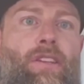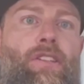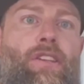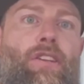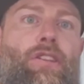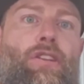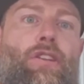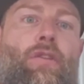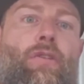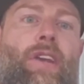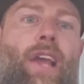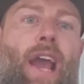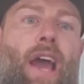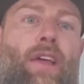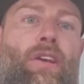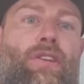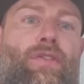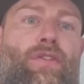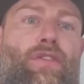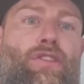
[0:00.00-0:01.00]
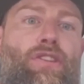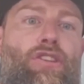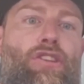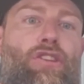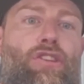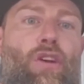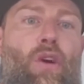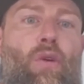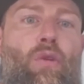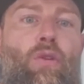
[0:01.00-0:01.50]
such low calories for
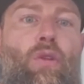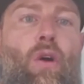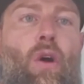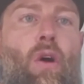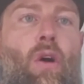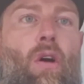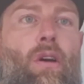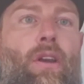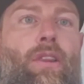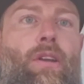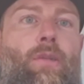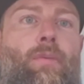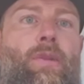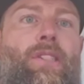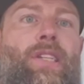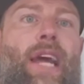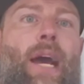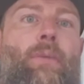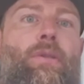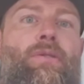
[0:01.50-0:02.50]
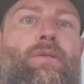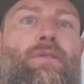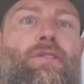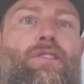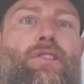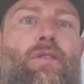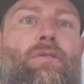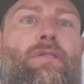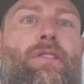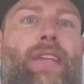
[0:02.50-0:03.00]
so long, and their metabolism is
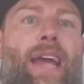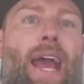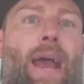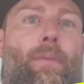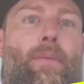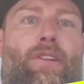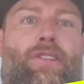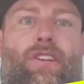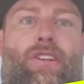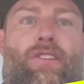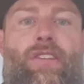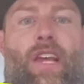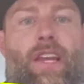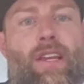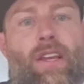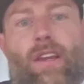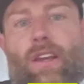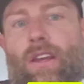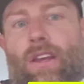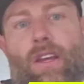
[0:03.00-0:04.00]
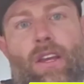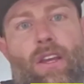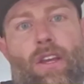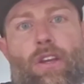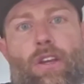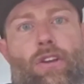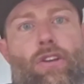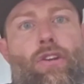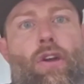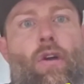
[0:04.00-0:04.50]
so damaged, there's like
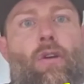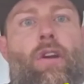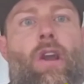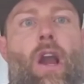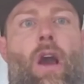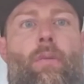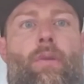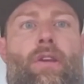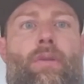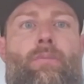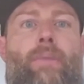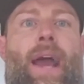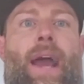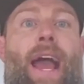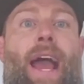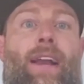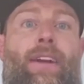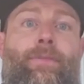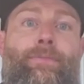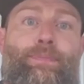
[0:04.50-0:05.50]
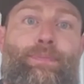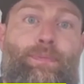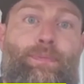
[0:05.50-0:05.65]
no coming back.